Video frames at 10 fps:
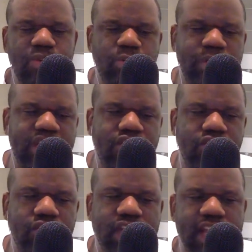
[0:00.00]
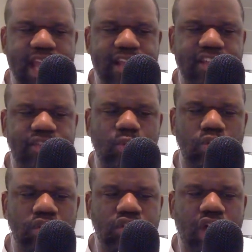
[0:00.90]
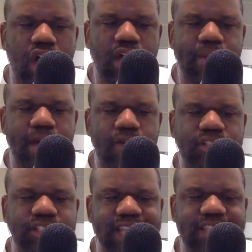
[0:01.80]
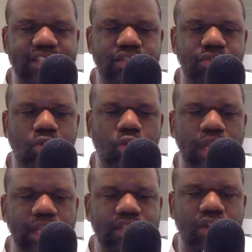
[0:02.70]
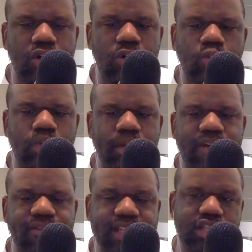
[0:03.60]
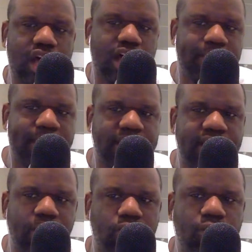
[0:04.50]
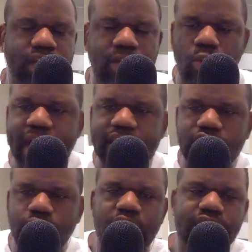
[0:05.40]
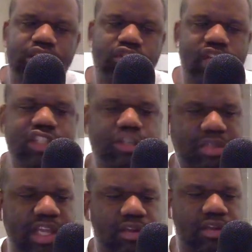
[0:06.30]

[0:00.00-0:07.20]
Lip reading: we can do it. And that is, we'll talk about sex too quickly turn women off. Let's talk about that real quick. And why did you want to address this particular